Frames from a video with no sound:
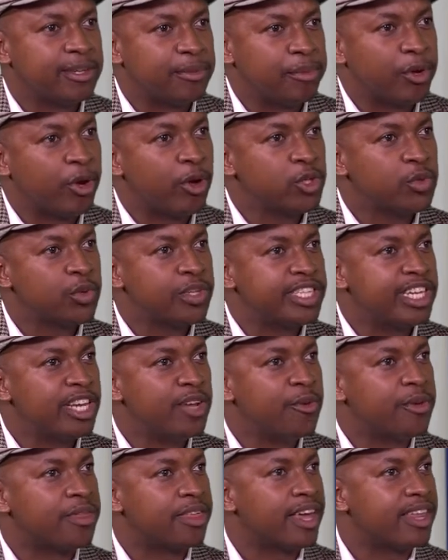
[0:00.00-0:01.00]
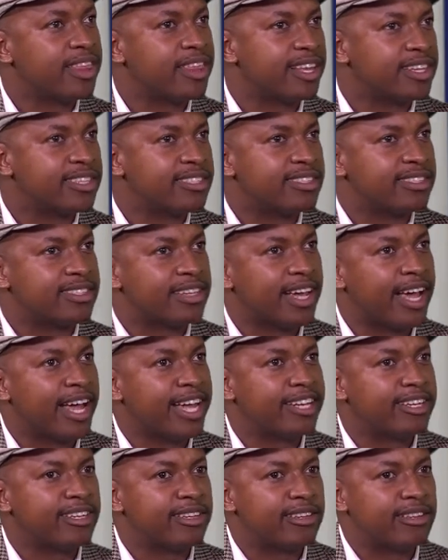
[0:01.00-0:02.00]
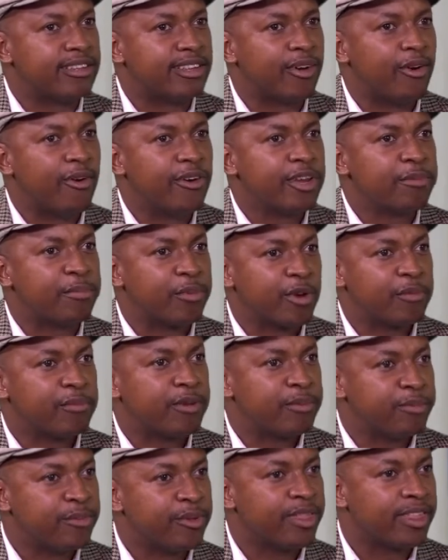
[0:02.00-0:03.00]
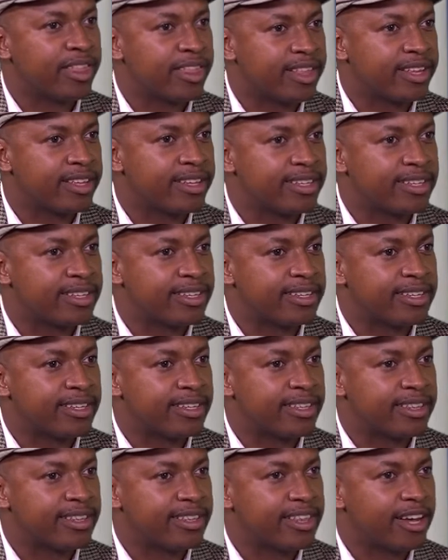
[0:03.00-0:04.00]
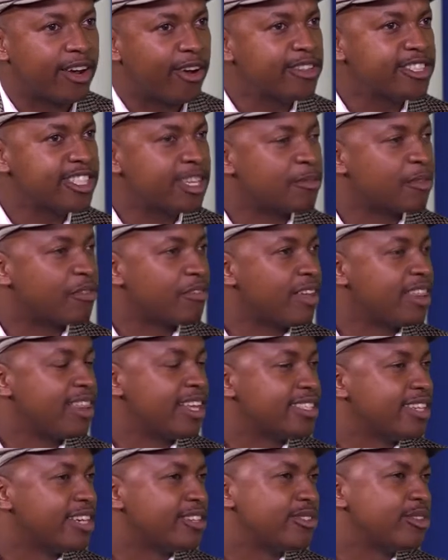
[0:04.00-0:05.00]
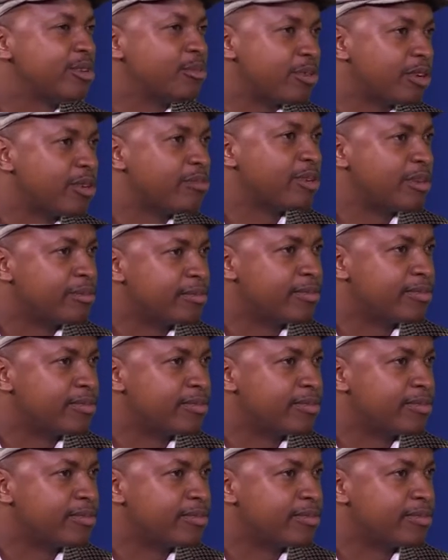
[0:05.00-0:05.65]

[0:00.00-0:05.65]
Because we're dealing with ethics, mm. and the only problem with the concept of ethics has no problem